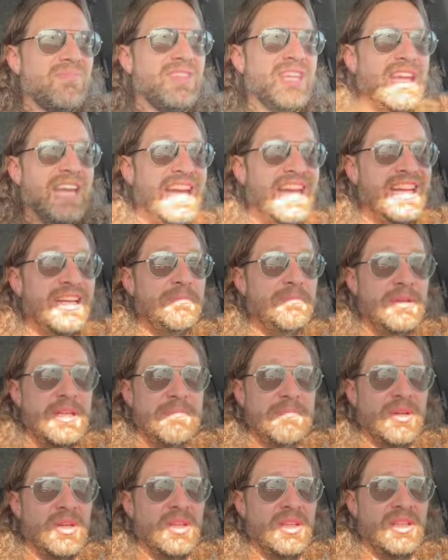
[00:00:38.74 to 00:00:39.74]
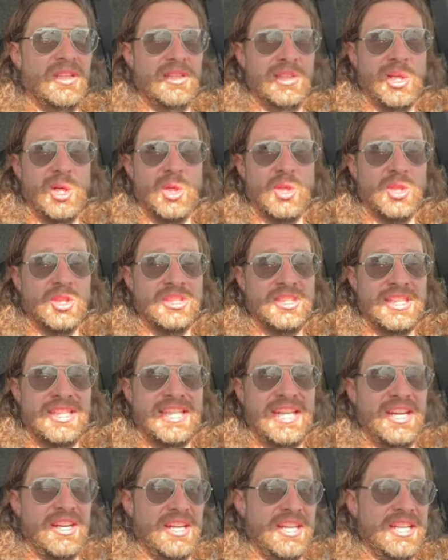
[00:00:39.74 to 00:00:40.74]
and people local to the
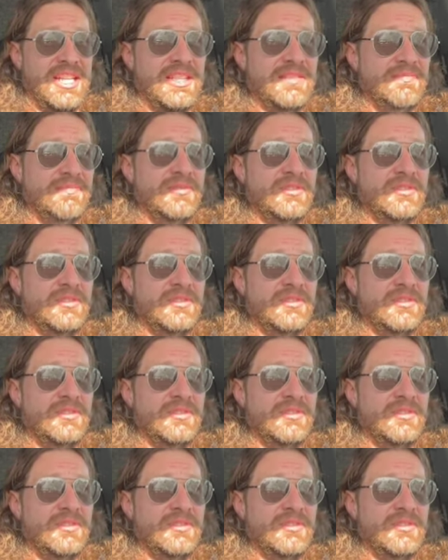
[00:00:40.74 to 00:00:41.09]
area